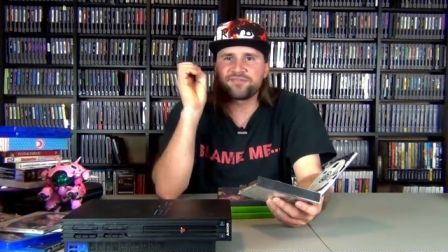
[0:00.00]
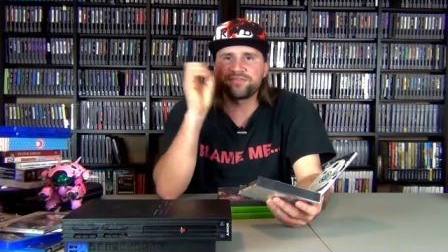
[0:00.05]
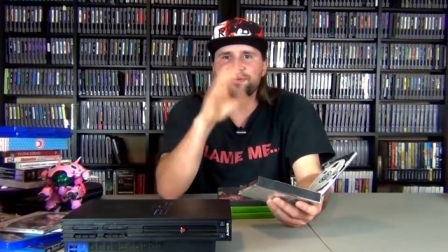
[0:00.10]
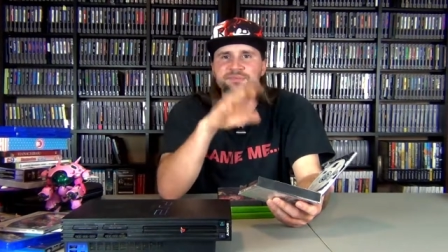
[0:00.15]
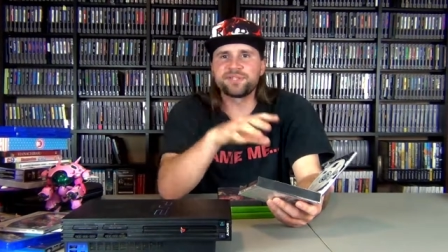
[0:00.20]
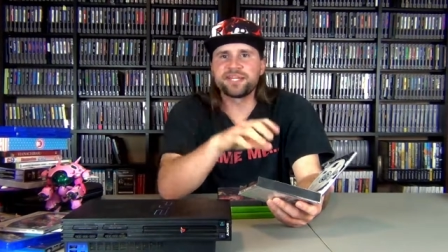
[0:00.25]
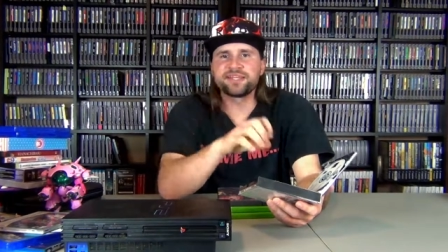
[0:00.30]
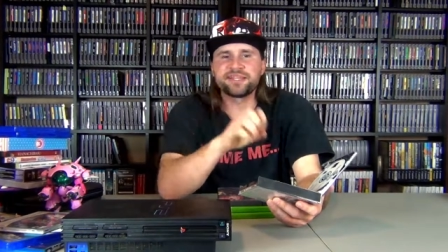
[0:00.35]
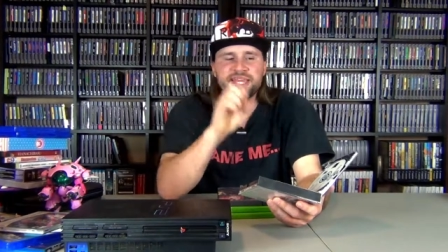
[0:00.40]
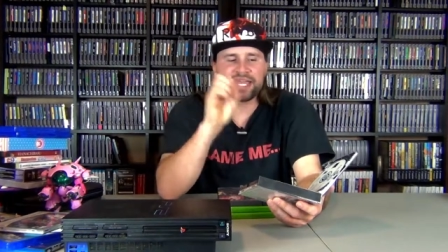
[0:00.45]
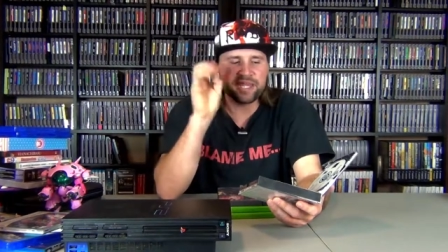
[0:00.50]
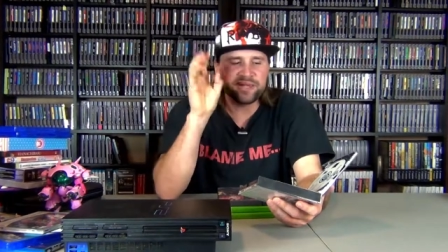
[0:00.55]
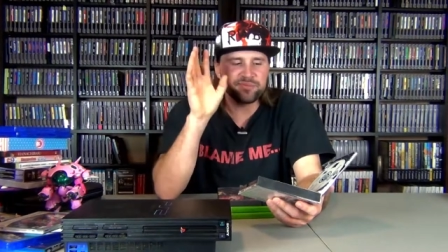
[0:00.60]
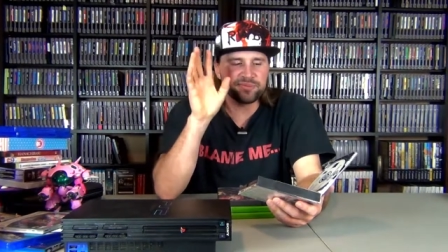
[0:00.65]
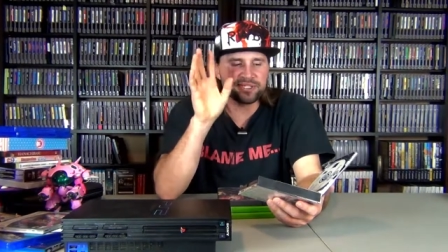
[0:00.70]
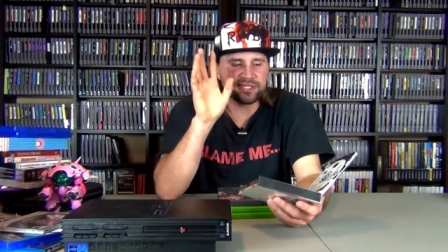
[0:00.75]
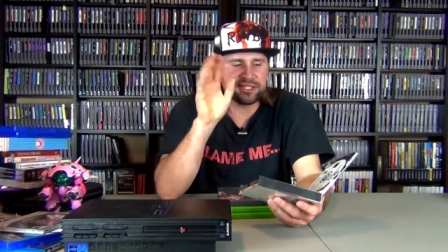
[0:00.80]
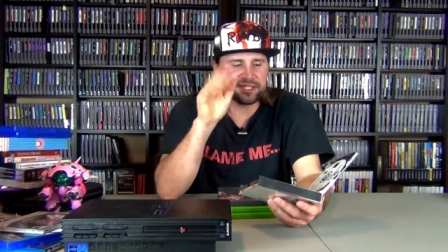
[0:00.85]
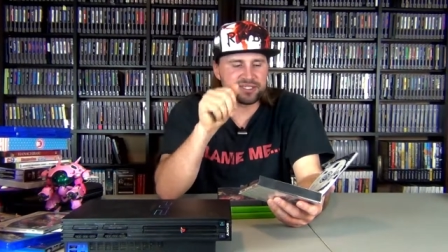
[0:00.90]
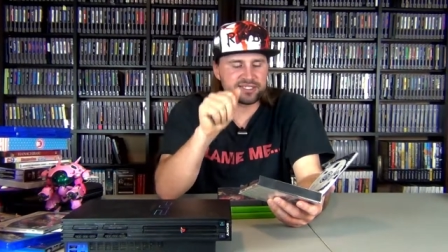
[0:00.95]
from the
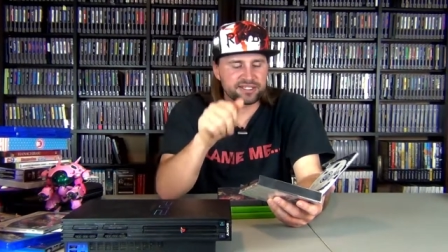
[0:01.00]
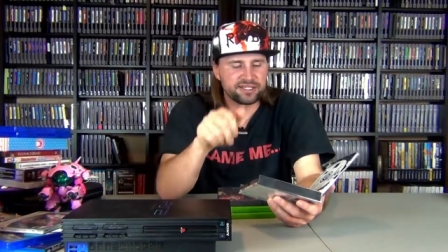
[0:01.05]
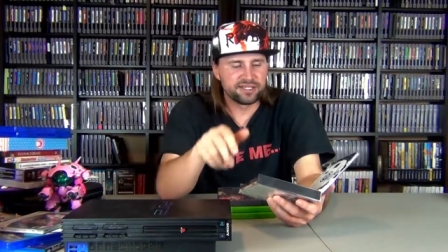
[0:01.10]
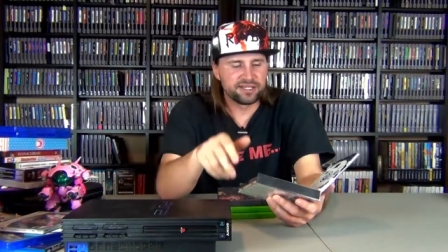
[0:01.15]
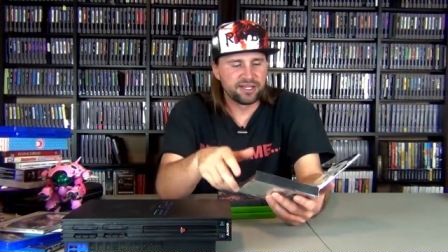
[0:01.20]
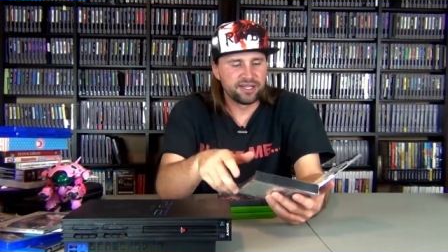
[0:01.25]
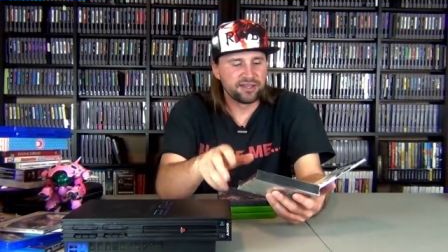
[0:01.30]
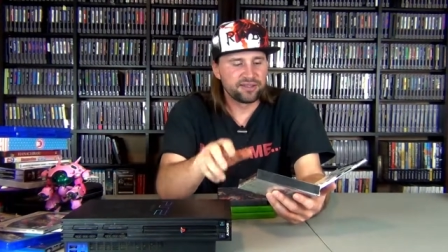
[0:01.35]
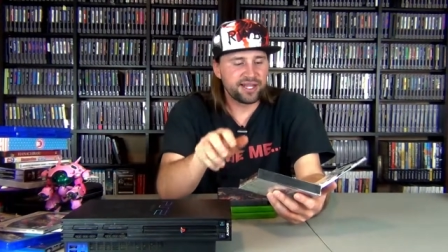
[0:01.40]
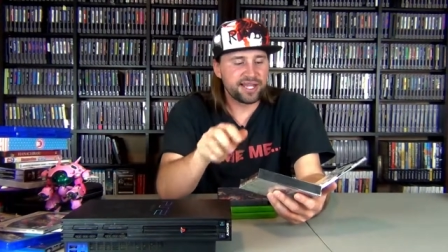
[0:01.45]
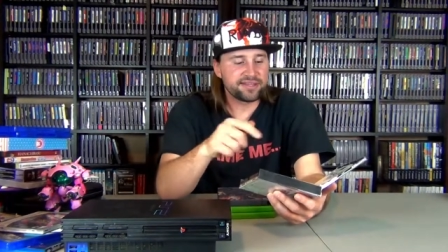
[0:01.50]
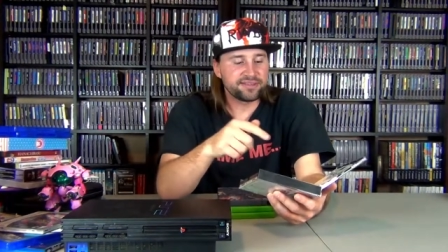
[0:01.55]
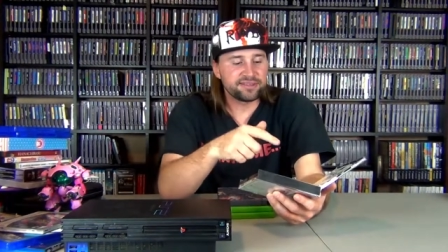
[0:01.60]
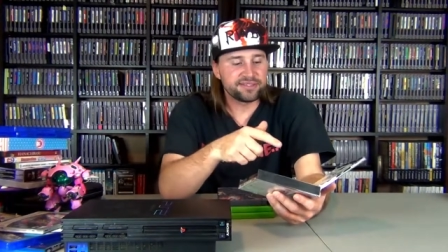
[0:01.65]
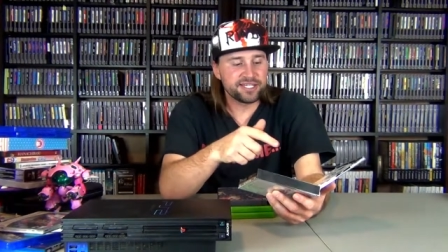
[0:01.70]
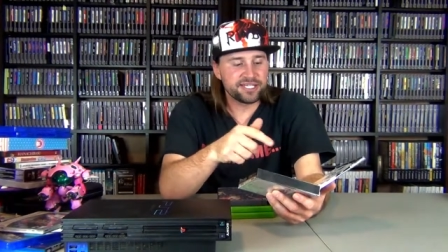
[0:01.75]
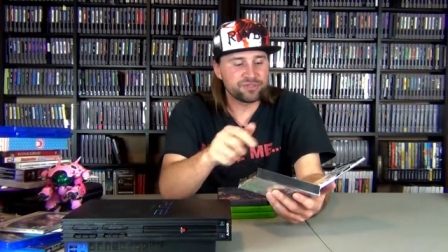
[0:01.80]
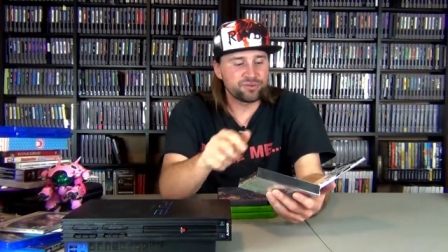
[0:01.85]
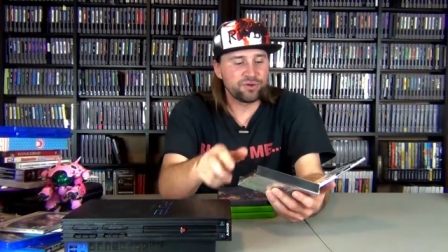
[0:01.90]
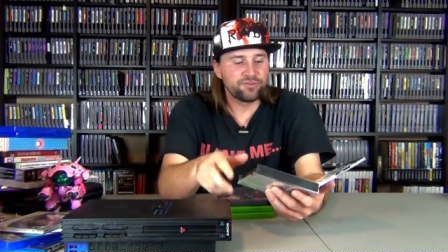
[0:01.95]
game disc. Like
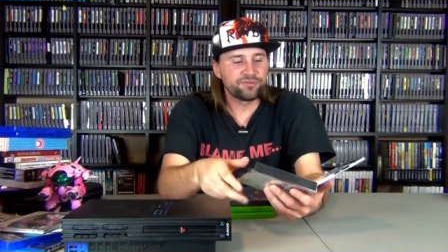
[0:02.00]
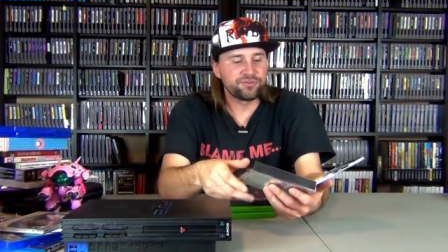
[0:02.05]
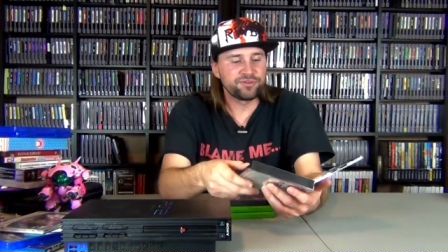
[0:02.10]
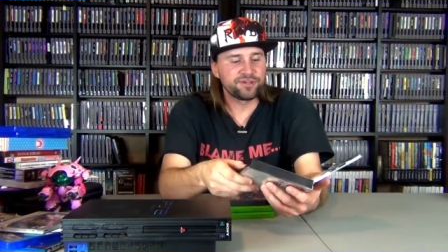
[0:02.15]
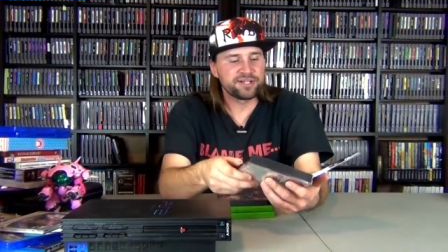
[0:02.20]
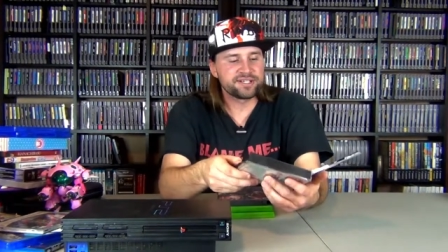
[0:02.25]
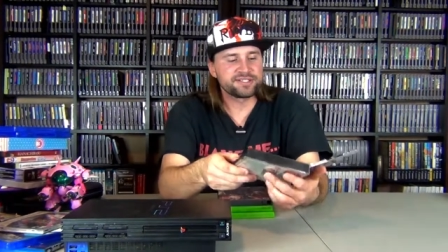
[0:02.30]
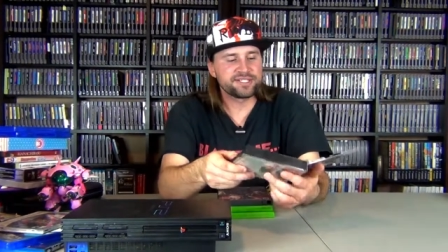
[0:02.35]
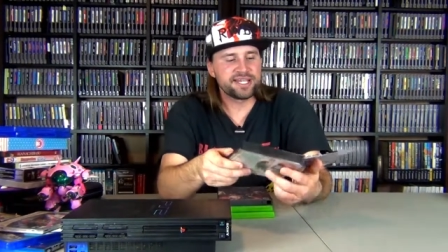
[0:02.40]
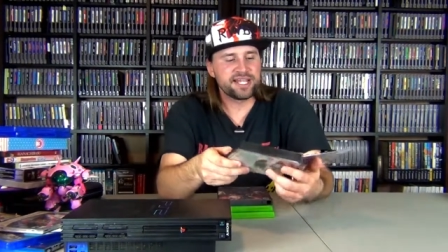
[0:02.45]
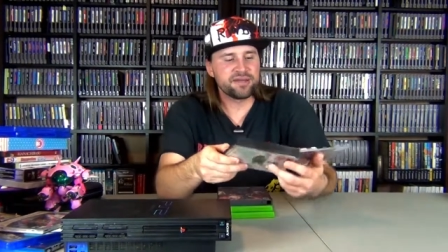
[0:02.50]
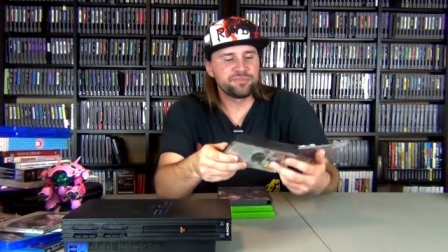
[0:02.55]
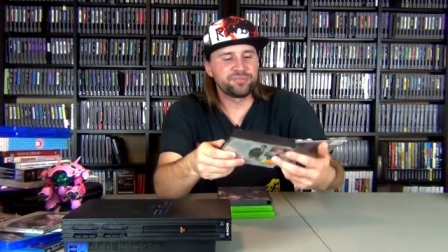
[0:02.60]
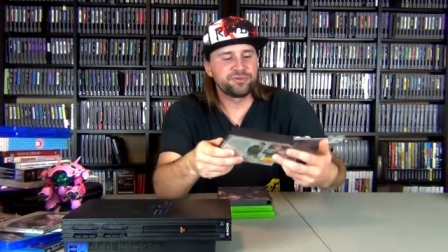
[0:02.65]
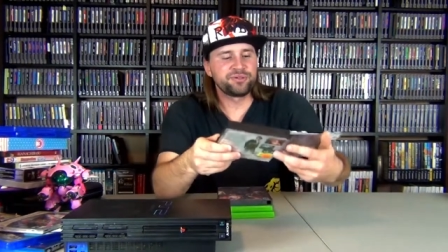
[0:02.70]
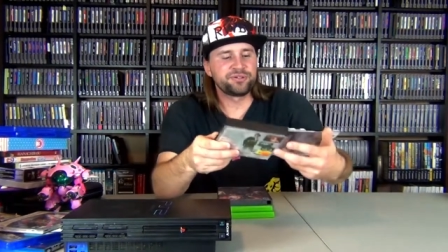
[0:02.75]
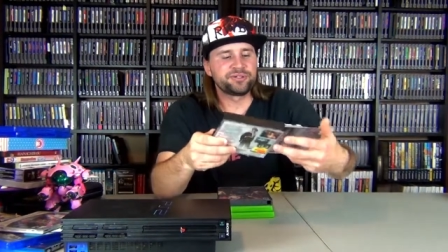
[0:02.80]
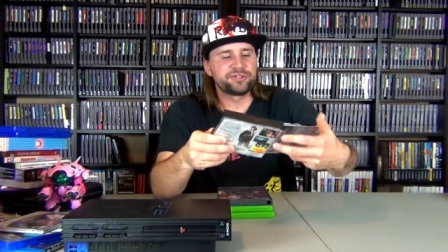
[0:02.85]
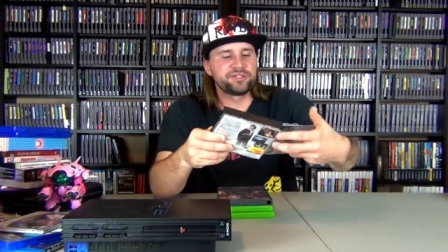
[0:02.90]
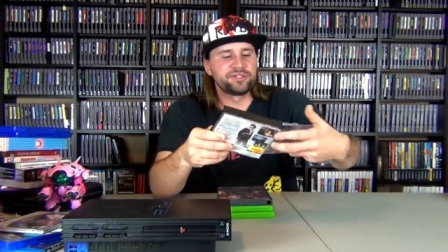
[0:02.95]
this one, for
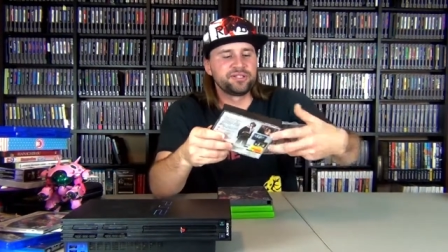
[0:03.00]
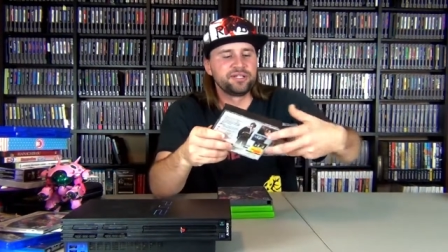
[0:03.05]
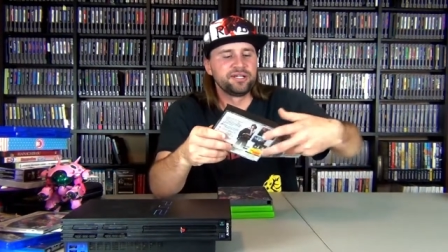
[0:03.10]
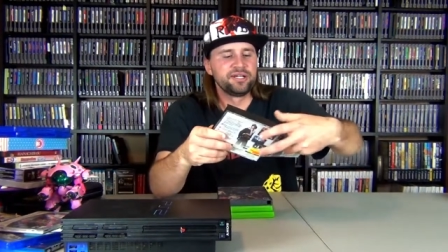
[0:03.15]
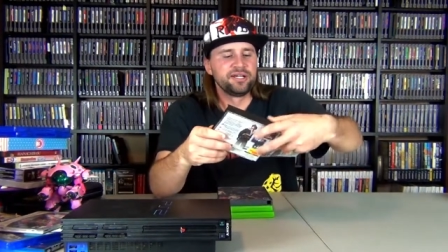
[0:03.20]
example,